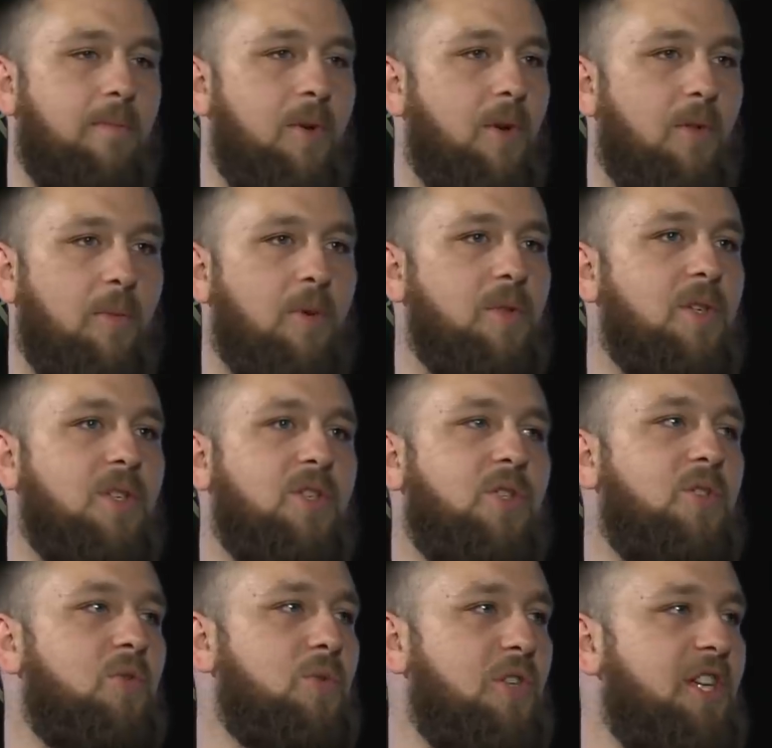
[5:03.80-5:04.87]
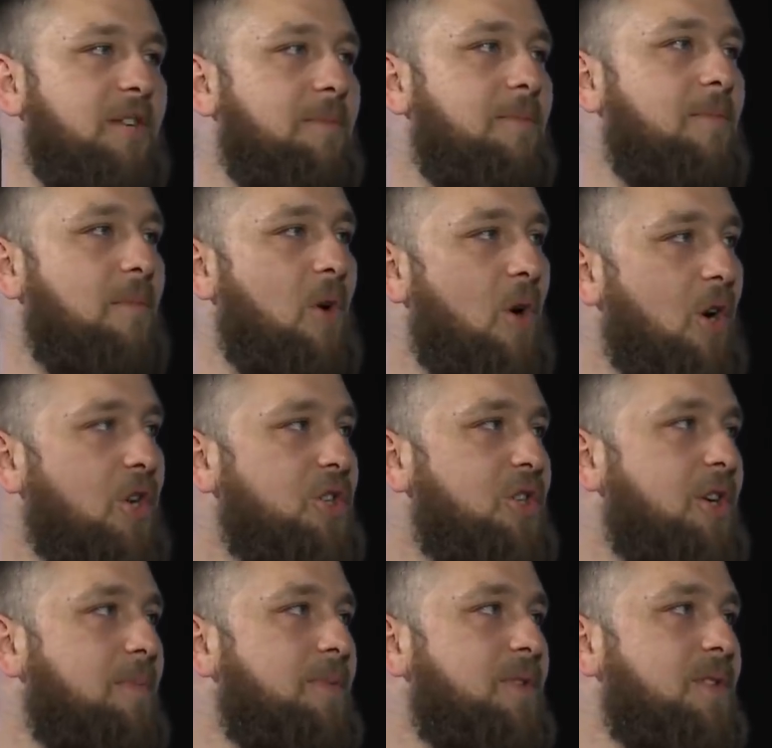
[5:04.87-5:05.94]
you know, the most extreme
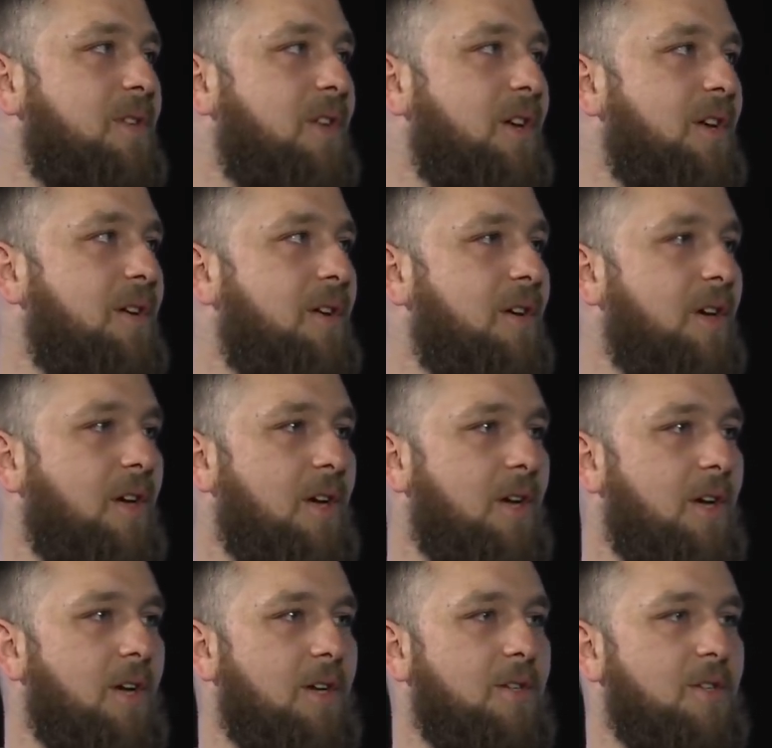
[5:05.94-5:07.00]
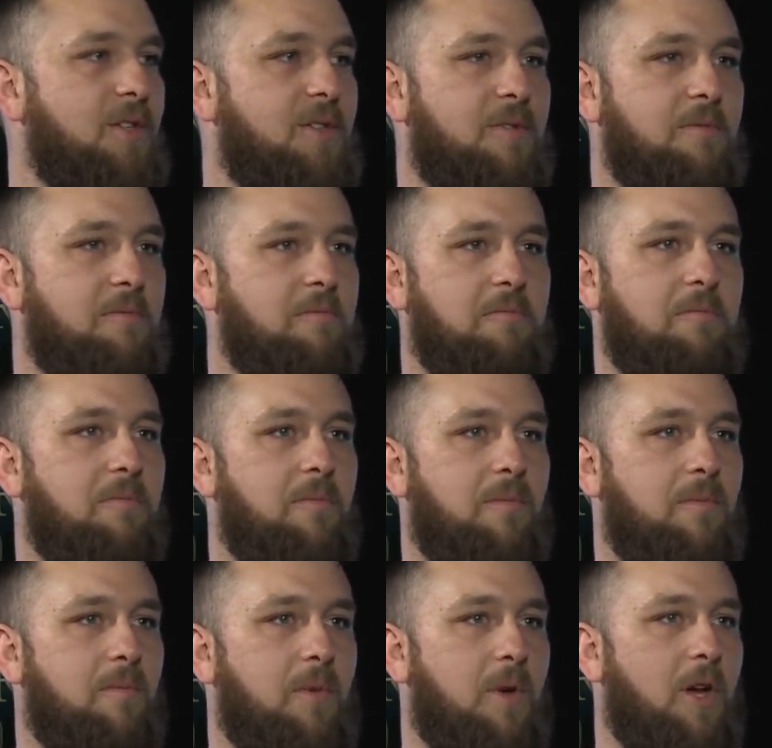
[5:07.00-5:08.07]
hardships and, like, just
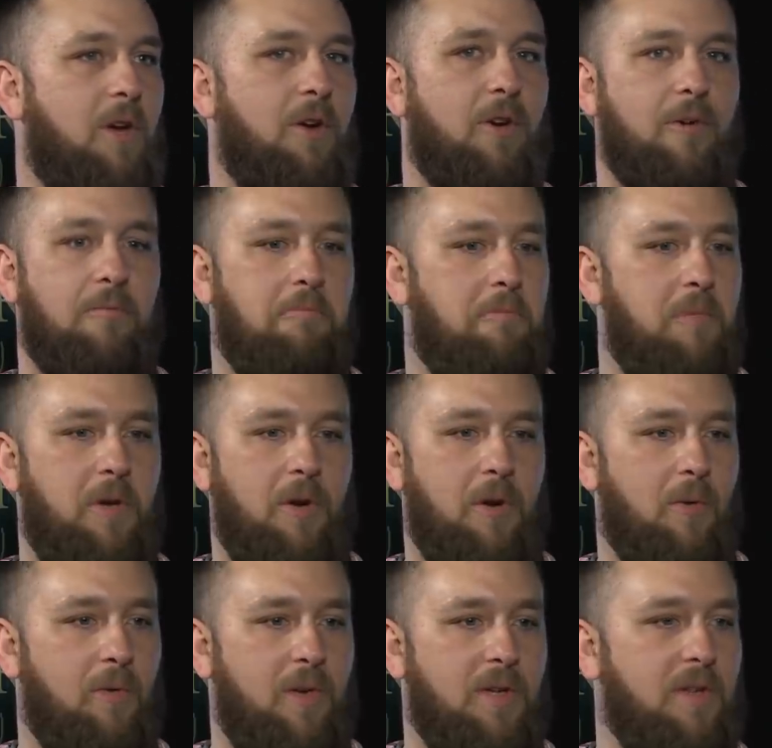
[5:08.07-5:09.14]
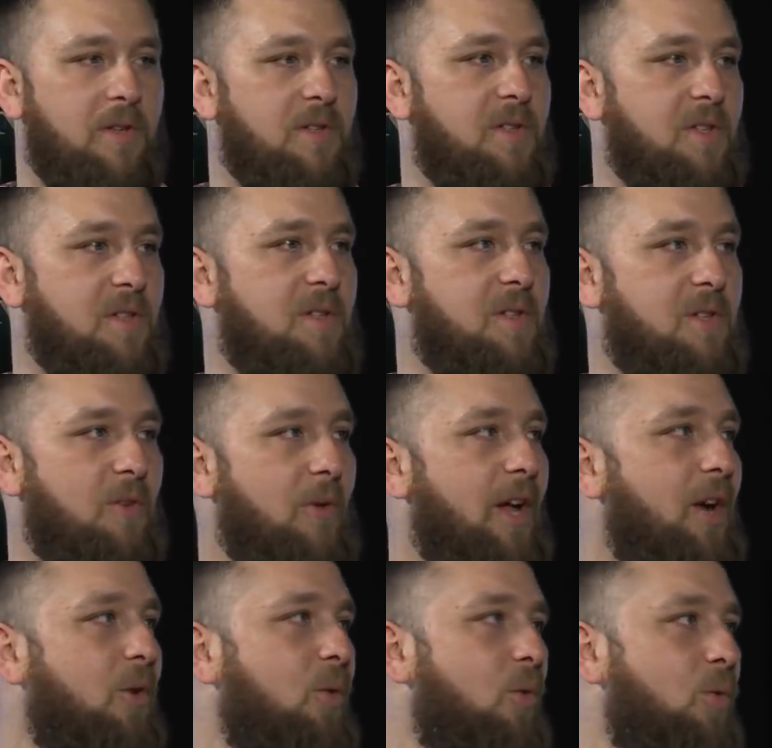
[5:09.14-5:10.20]
under, you know, this
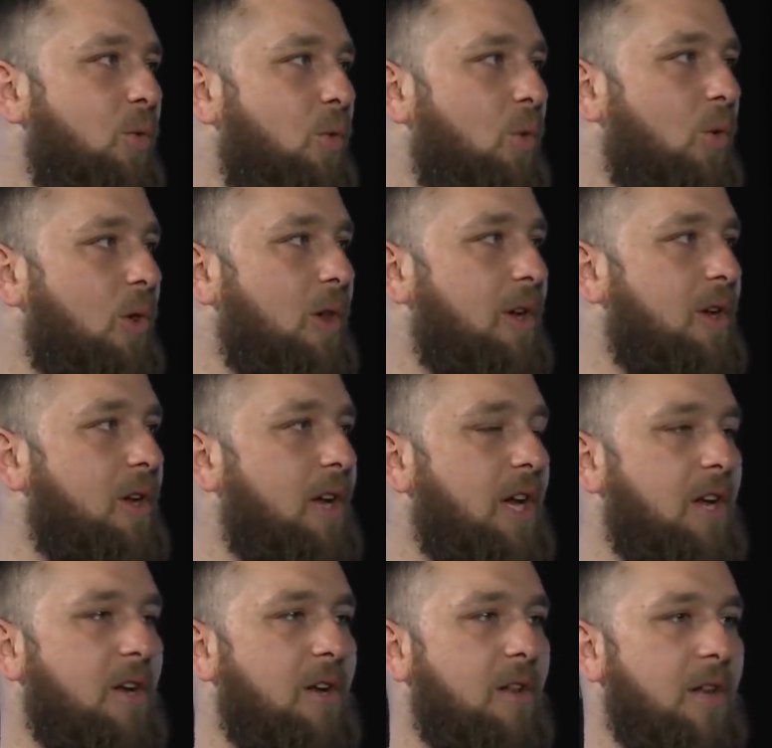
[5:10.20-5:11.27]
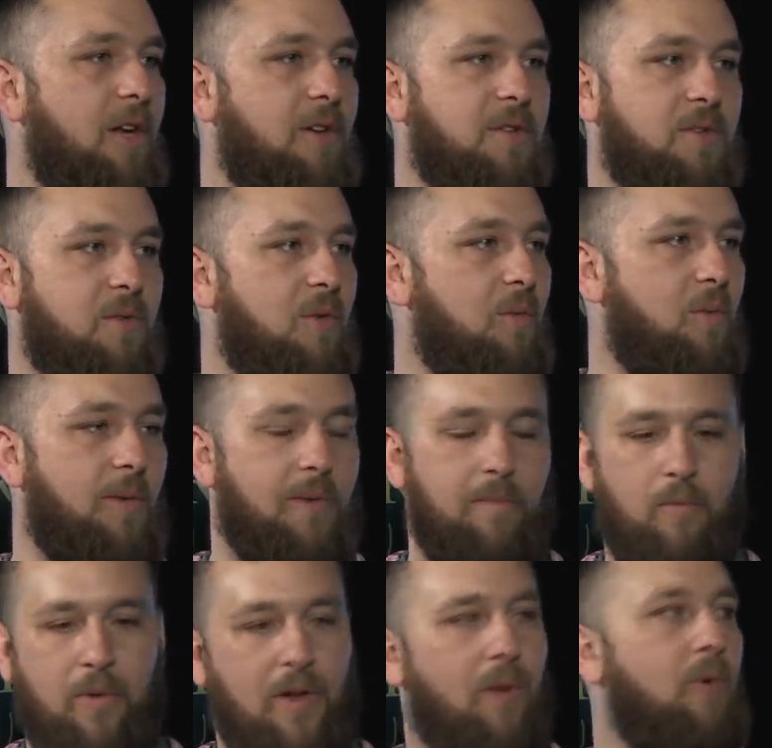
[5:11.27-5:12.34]
tyrannical rule and like just
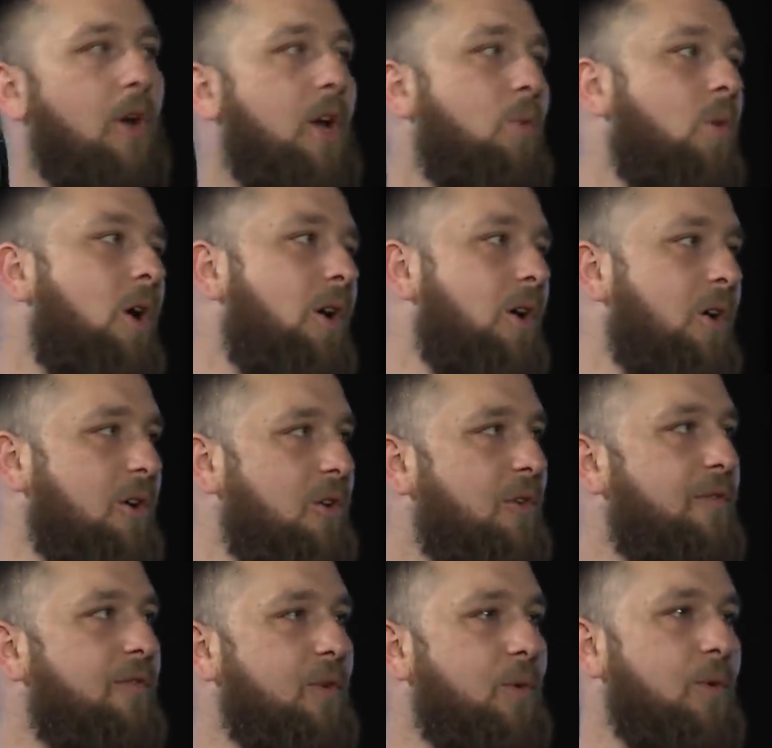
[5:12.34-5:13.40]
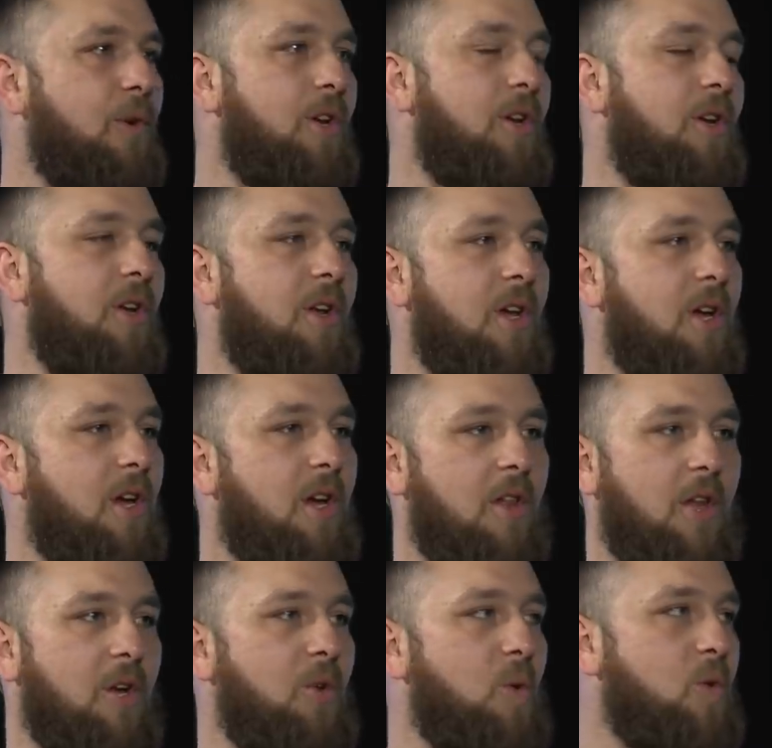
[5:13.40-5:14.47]
without running water and no food and
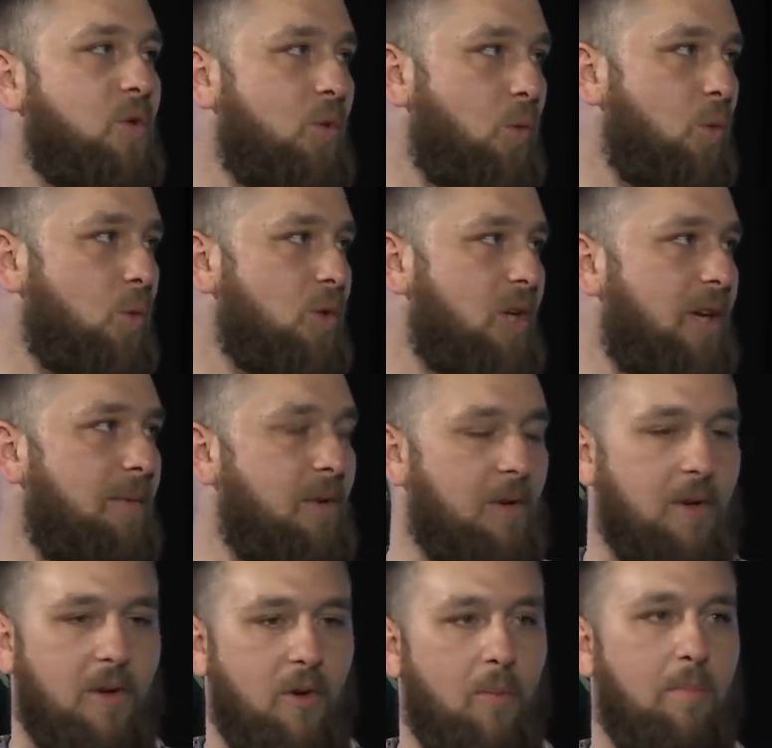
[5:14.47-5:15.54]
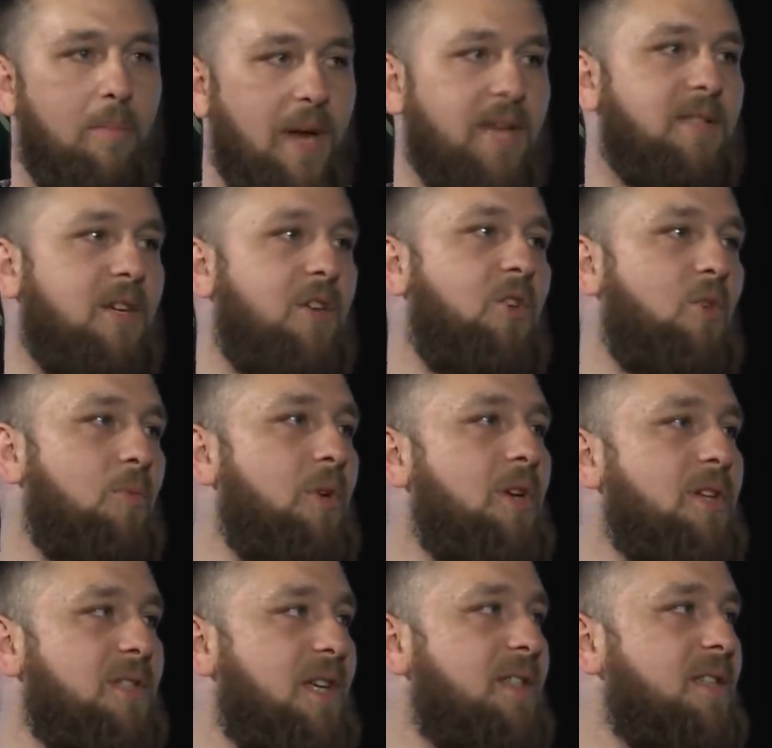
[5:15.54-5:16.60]
like no schools, like no basic human
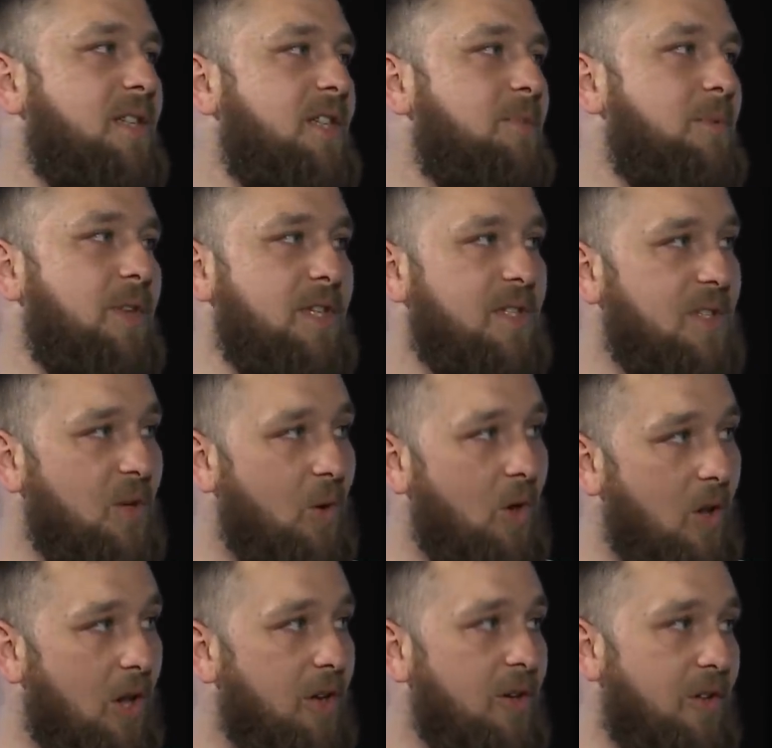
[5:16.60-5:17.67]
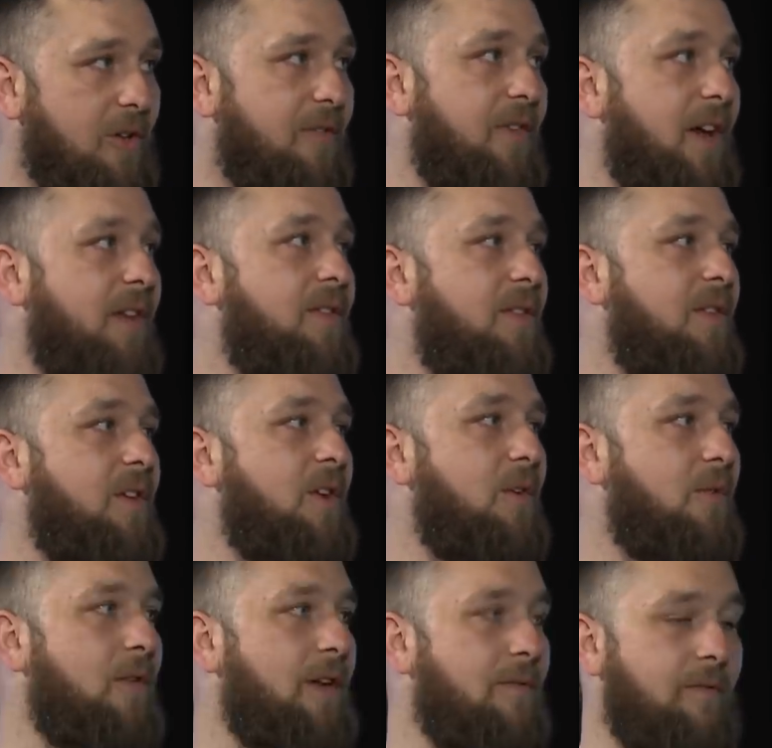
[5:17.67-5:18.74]
necessities, but they still clung to their faith, you
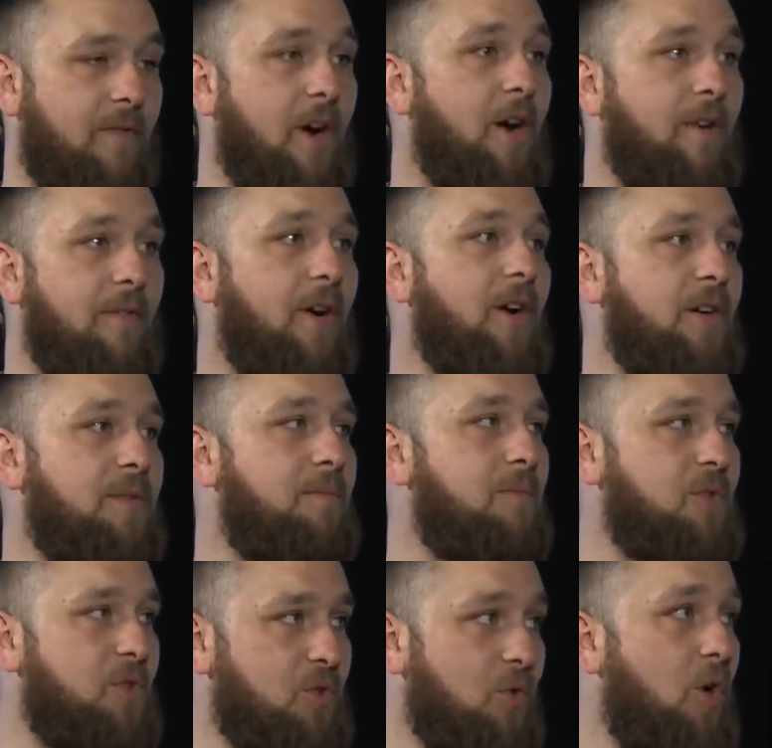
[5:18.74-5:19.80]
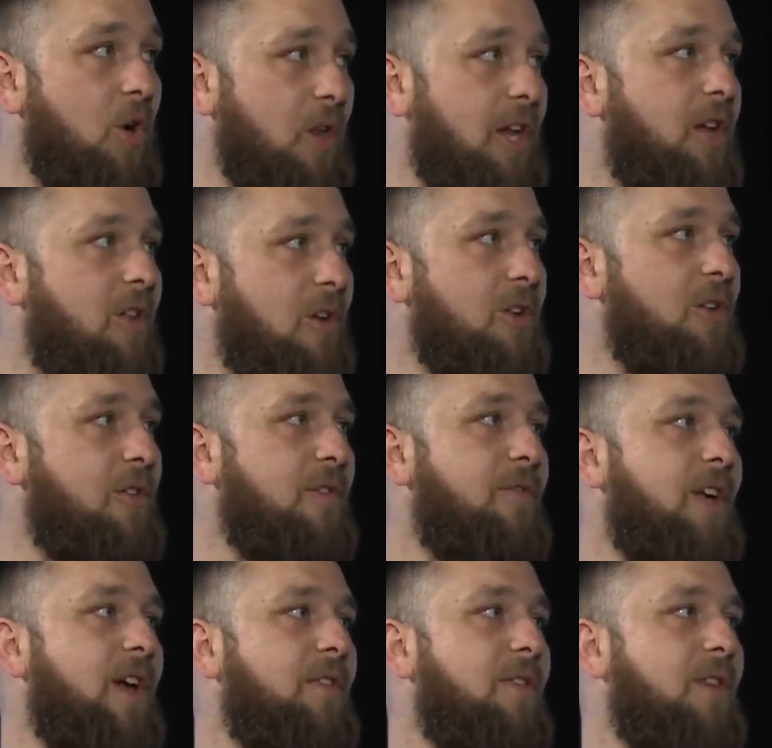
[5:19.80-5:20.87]
know, like very, very strongly clung to their
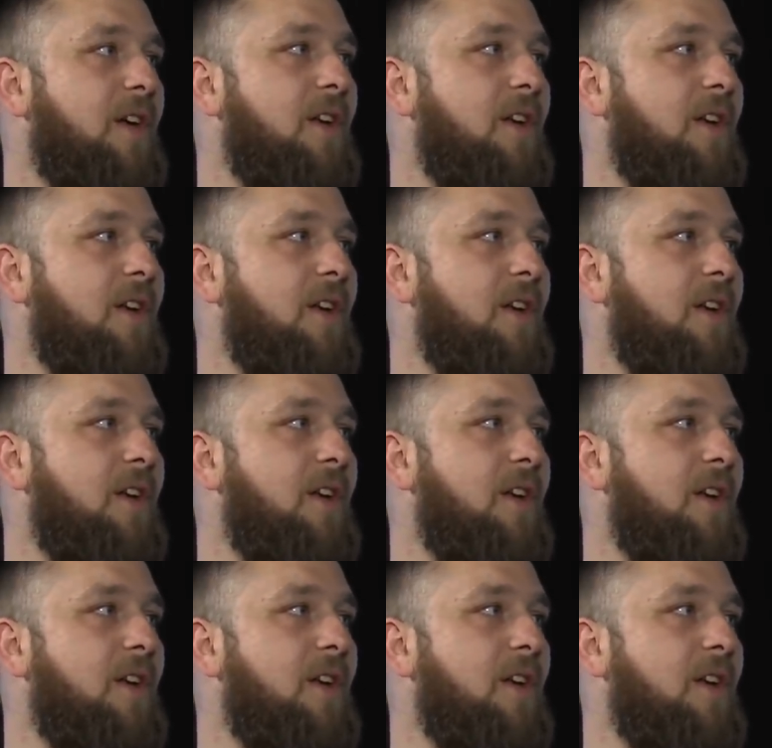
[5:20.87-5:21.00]
faith.